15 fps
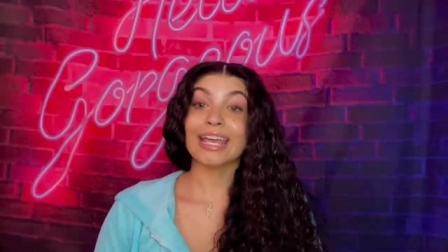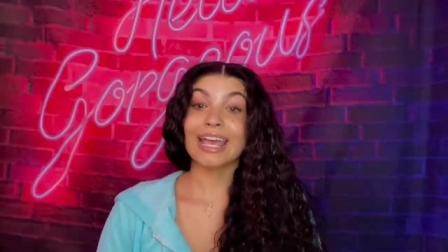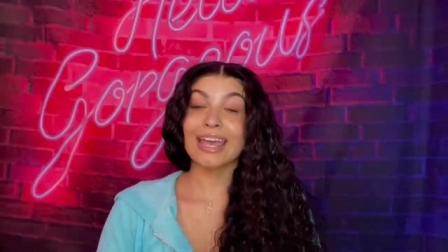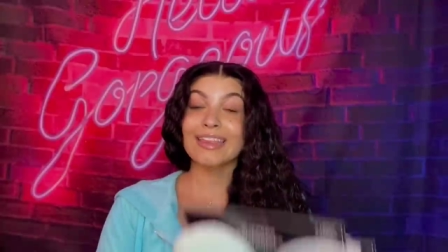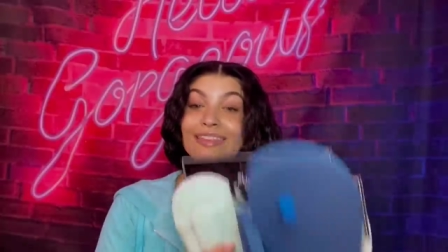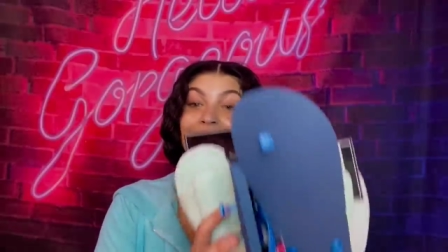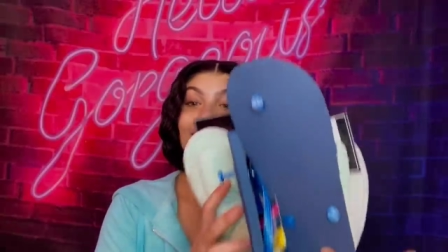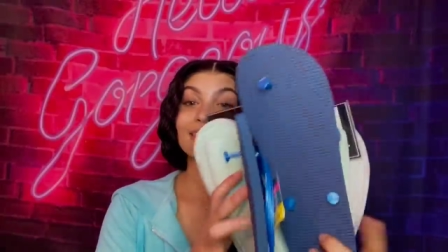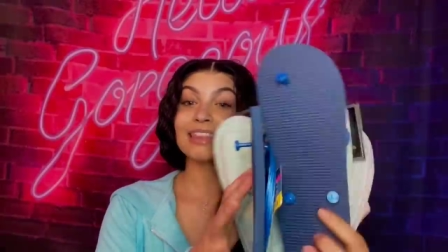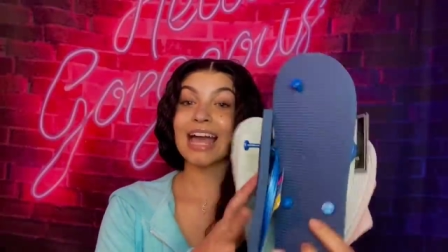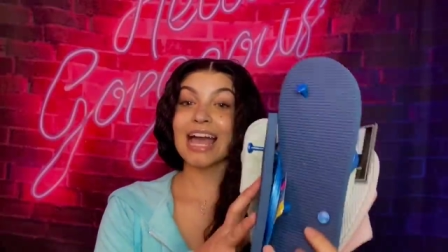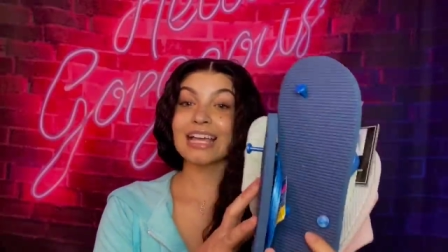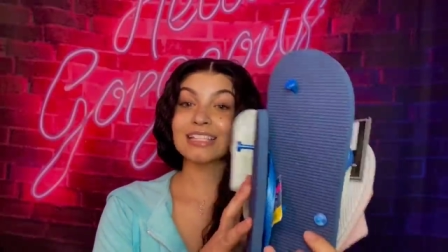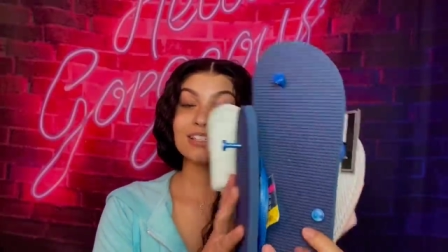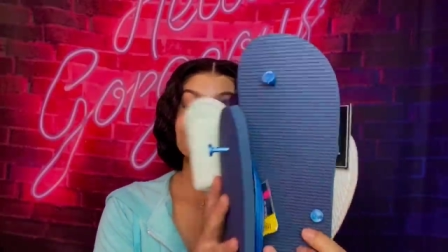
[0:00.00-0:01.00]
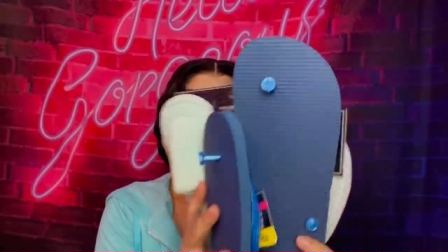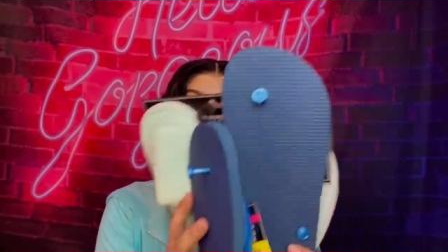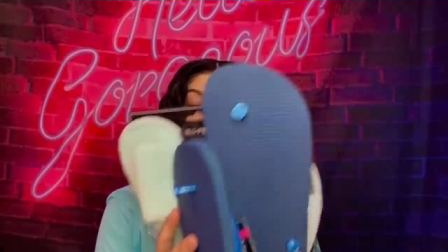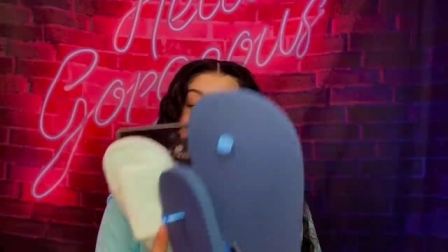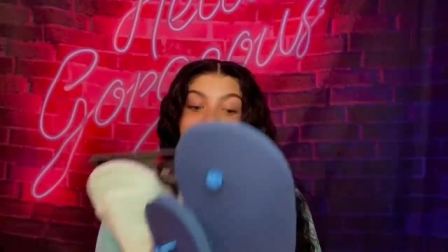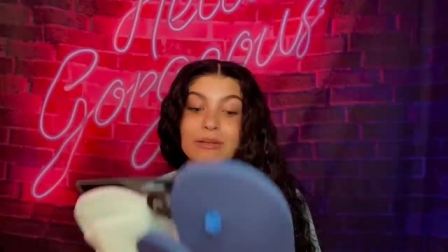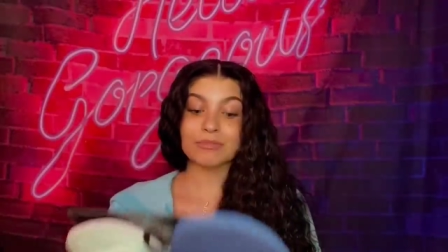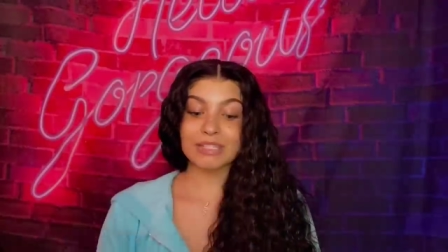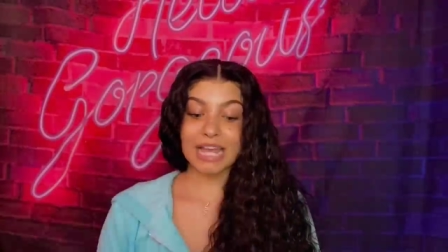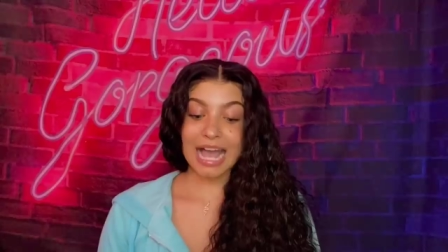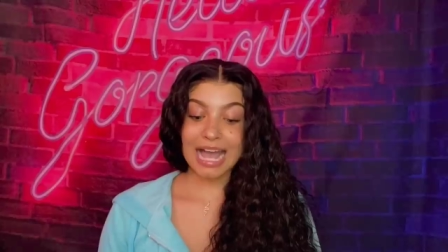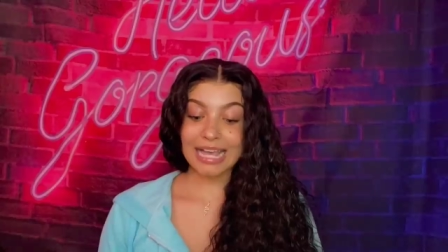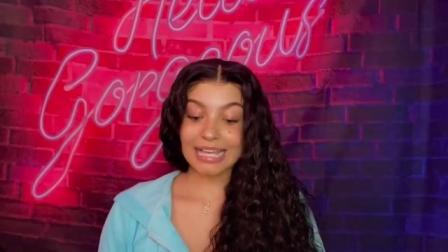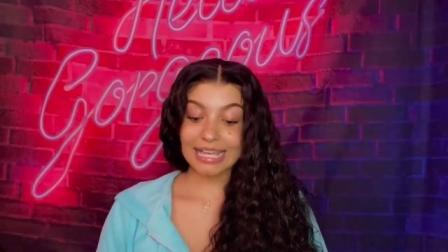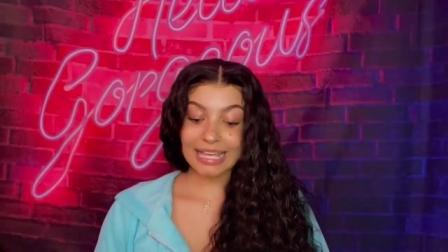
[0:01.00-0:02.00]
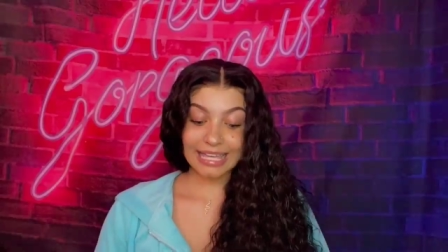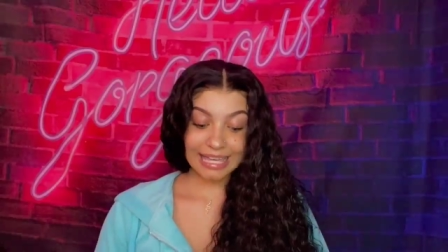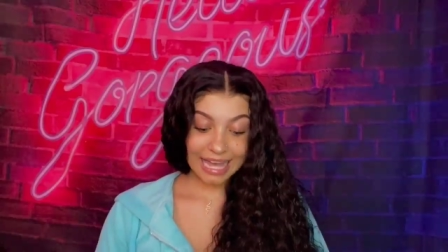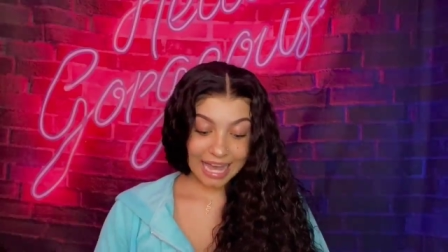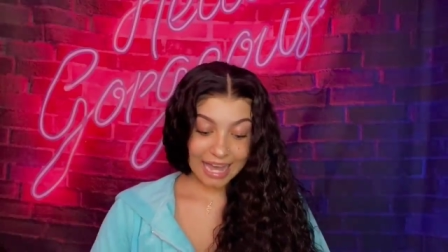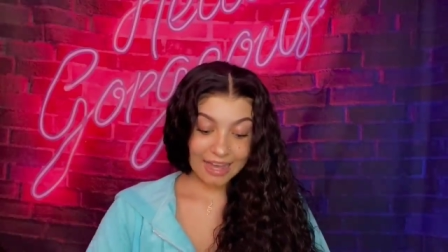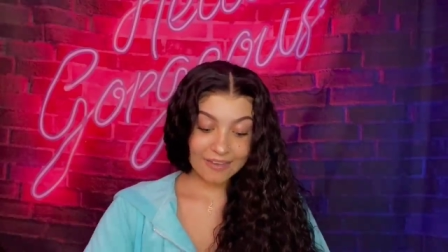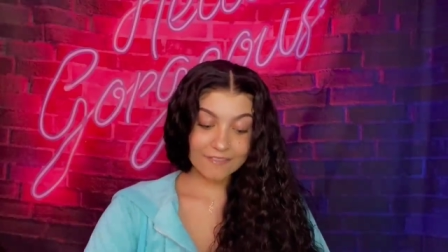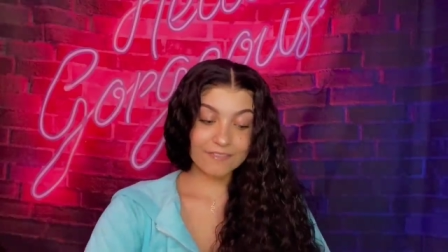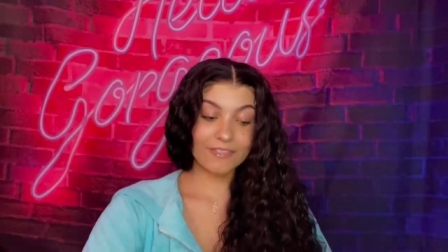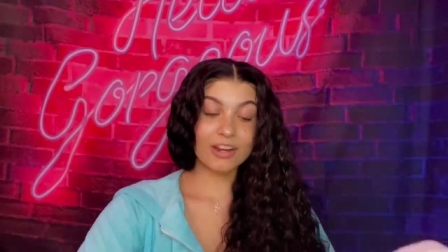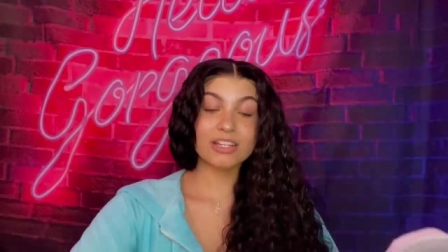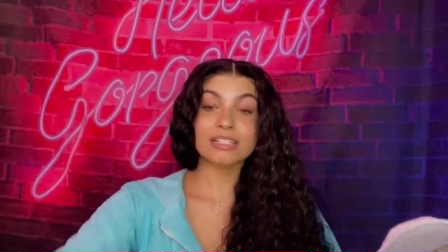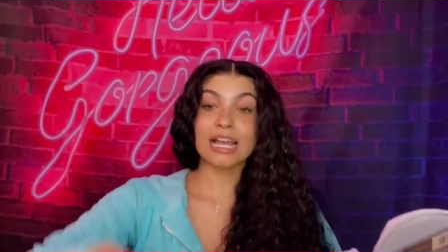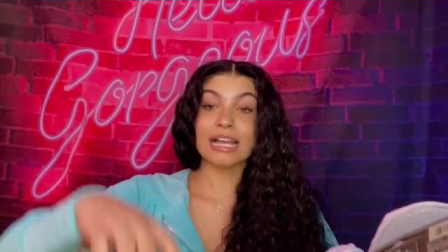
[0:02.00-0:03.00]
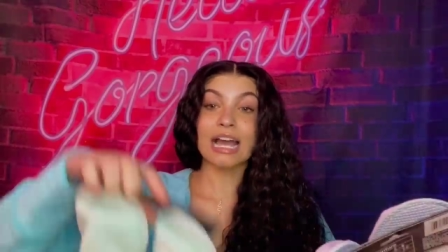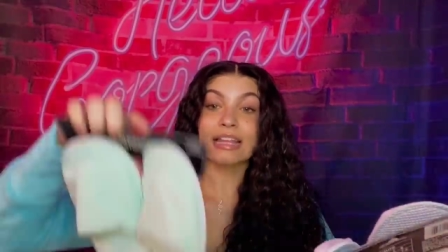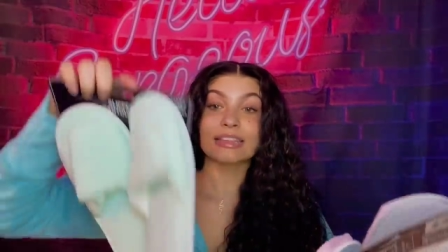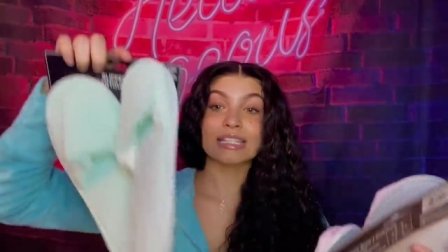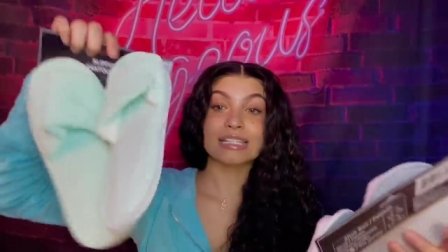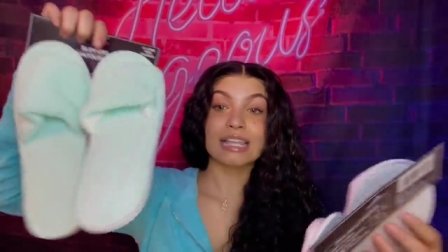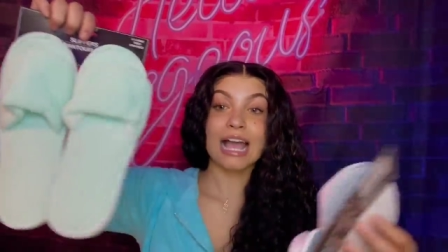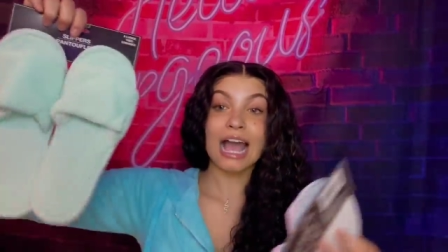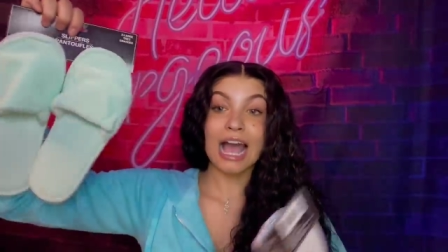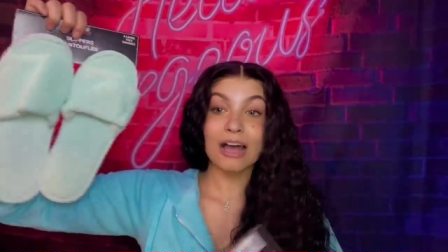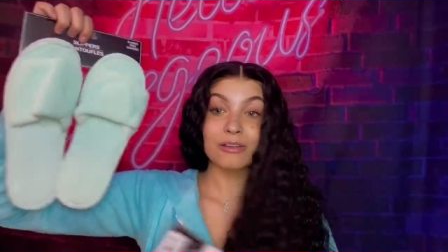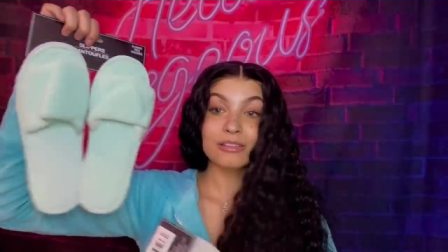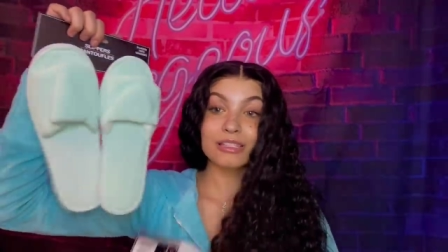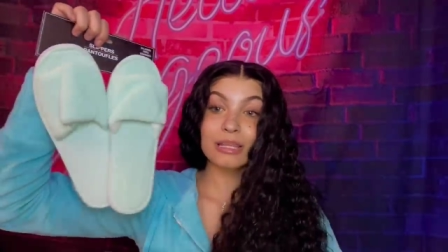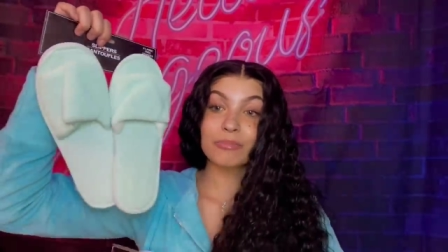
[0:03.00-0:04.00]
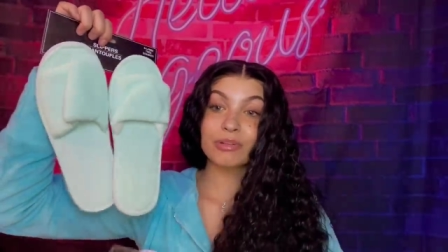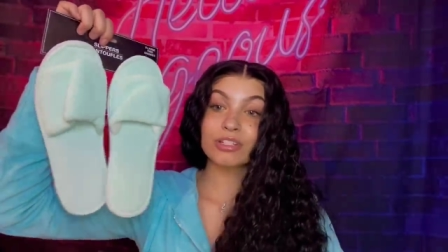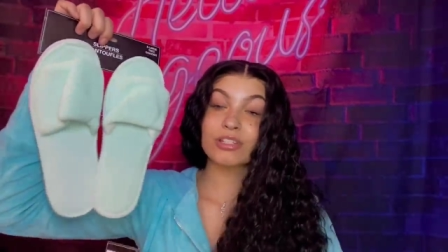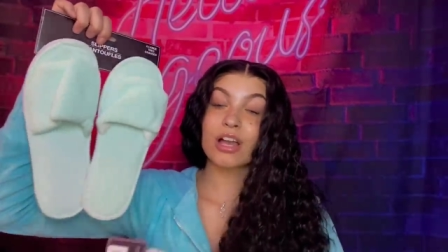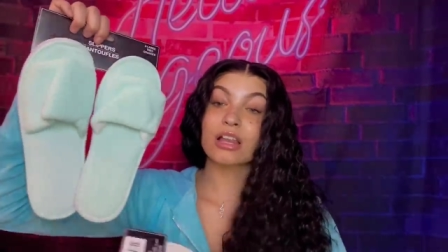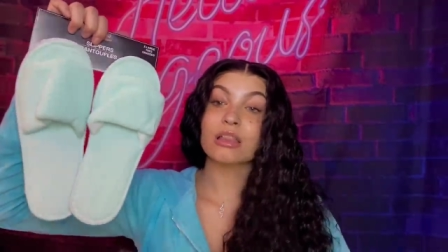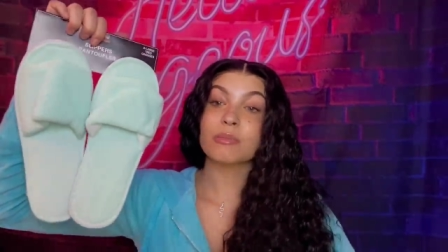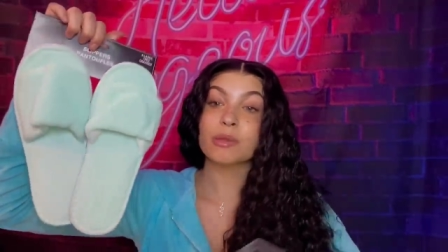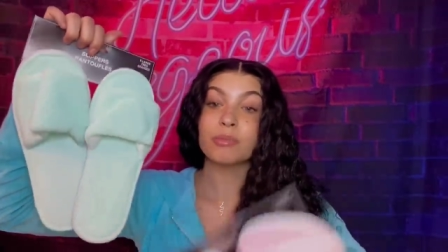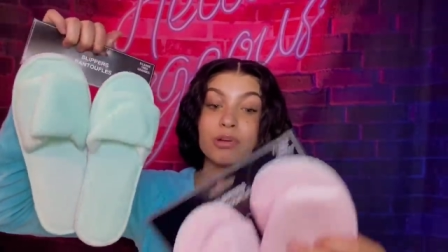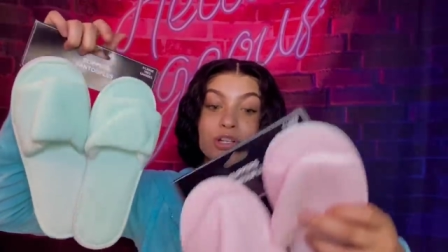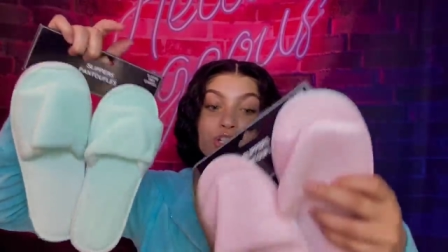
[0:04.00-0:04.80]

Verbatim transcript: and the last three items I got. First, I got these house slippers. Y'all, let me put